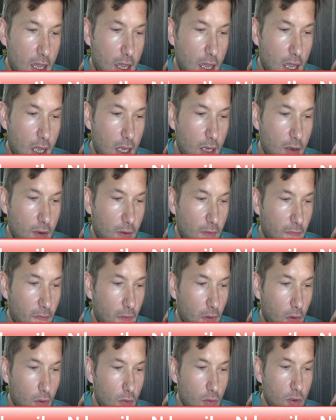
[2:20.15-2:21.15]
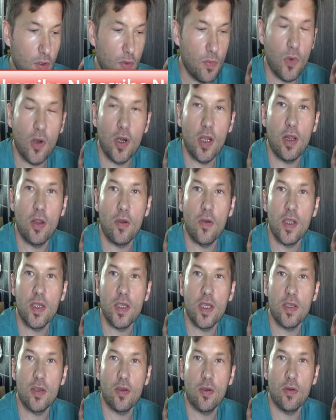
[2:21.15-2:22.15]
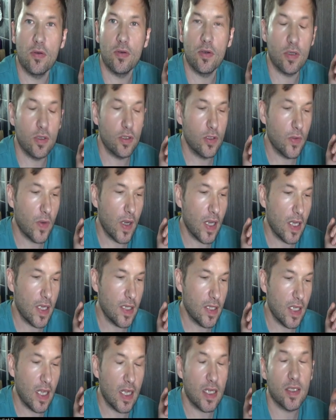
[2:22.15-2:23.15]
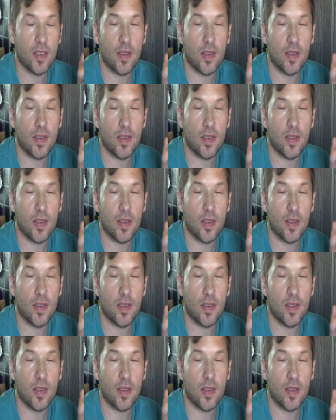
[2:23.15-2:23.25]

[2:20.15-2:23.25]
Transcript: and for Lunch Money Lewis it's 126.